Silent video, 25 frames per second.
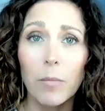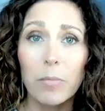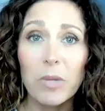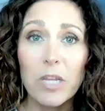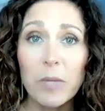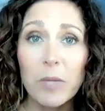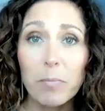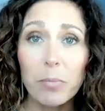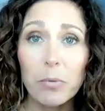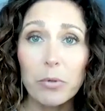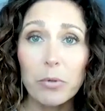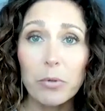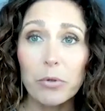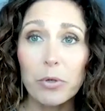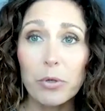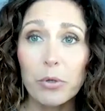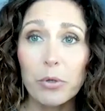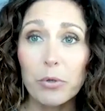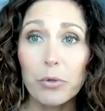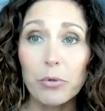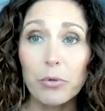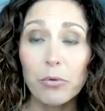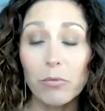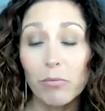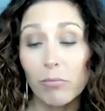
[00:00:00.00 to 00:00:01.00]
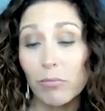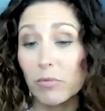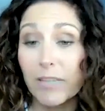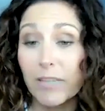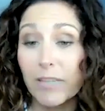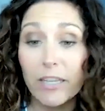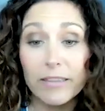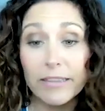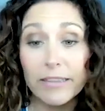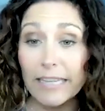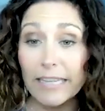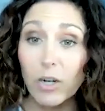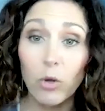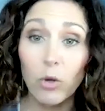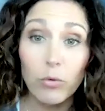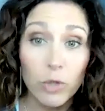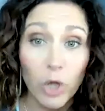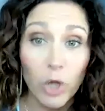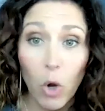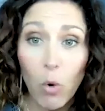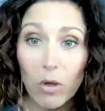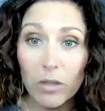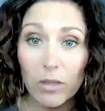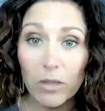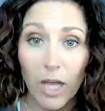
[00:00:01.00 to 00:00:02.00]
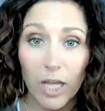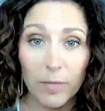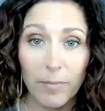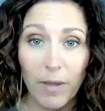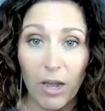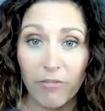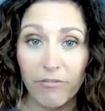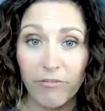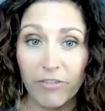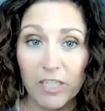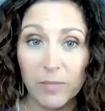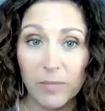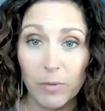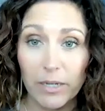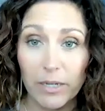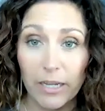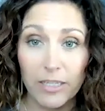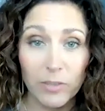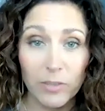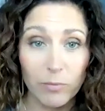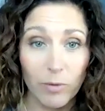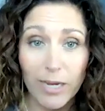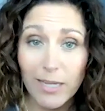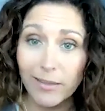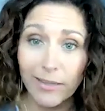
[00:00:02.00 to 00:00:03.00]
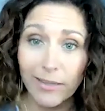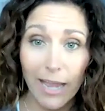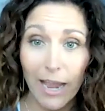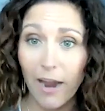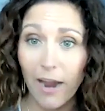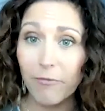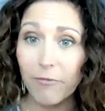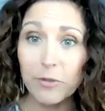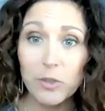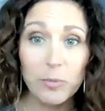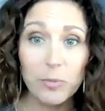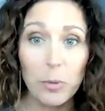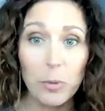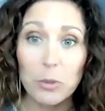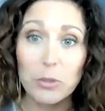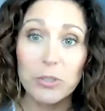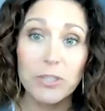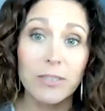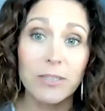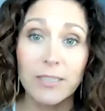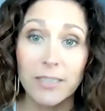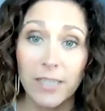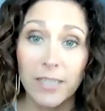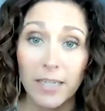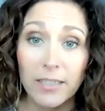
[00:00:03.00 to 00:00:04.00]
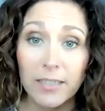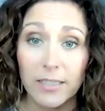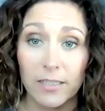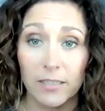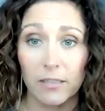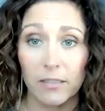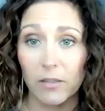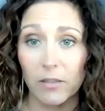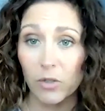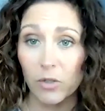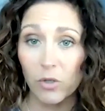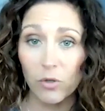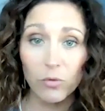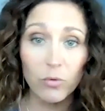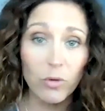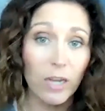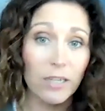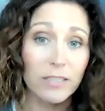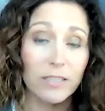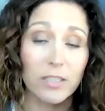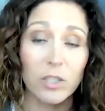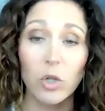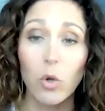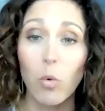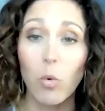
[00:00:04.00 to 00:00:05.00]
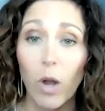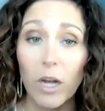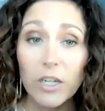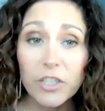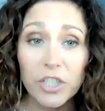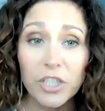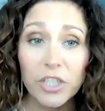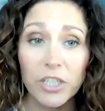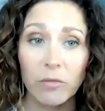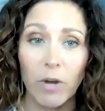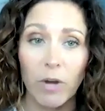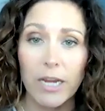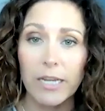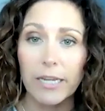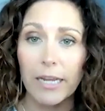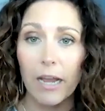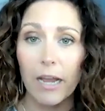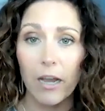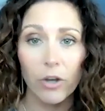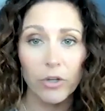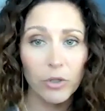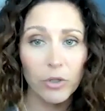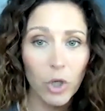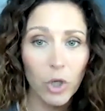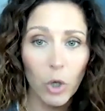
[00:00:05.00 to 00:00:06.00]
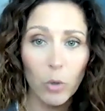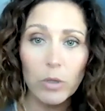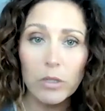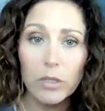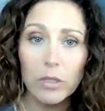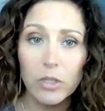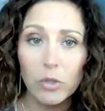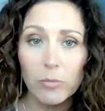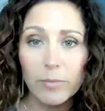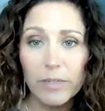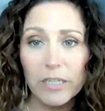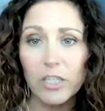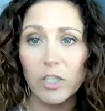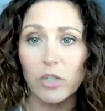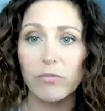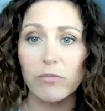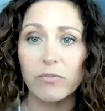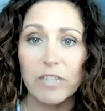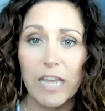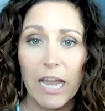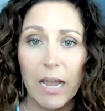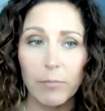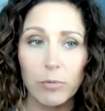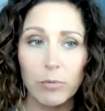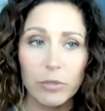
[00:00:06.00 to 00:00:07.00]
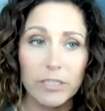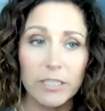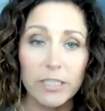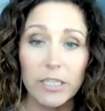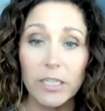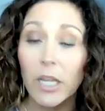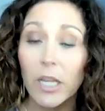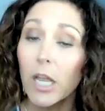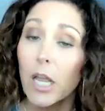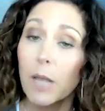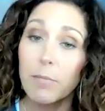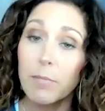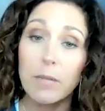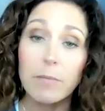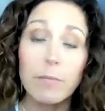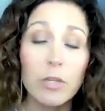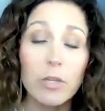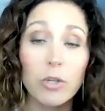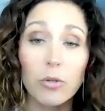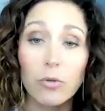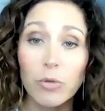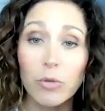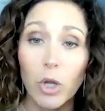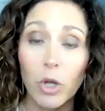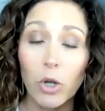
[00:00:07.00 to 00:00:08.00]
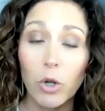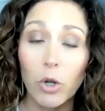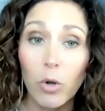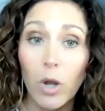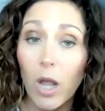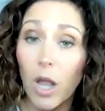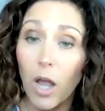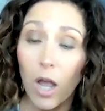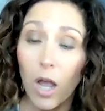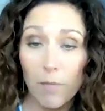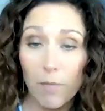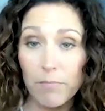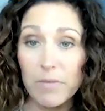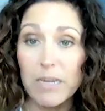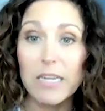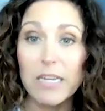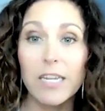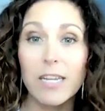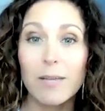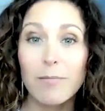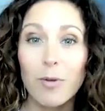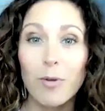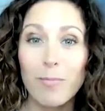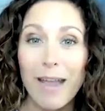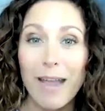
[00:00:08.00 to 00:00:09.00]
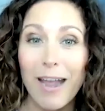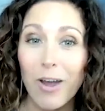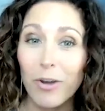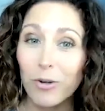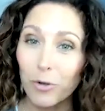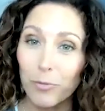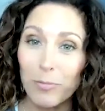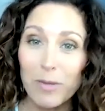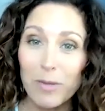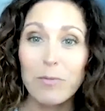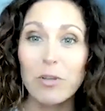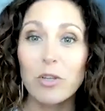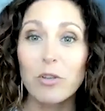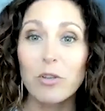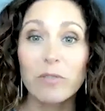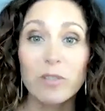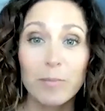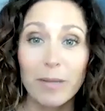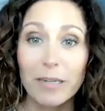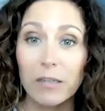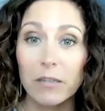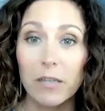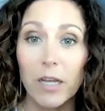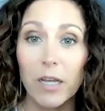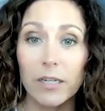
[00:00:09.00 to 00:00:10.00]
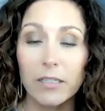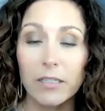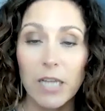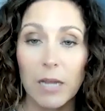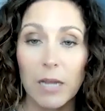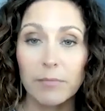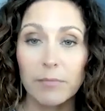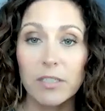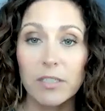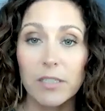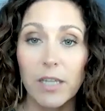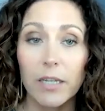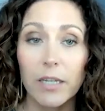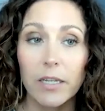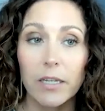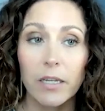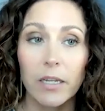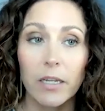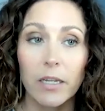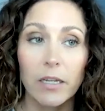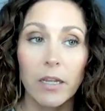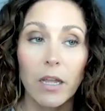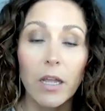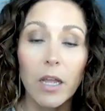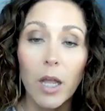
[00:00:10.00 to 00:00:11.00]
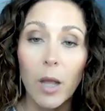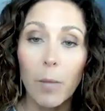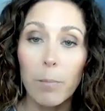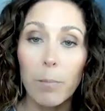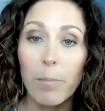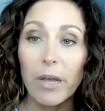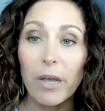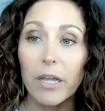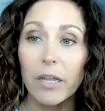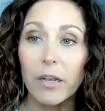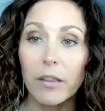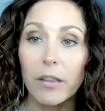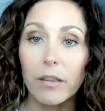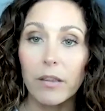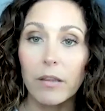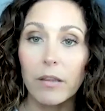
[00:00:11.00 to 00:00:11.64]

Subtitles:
people who they don't know a lot about Facebook ads, right? The average person doesn't. You guys that are watching right now, you know a little bit, you've dabbled in it. Maybe you know a medium amount, or maybe you've spent a lot of time studying, but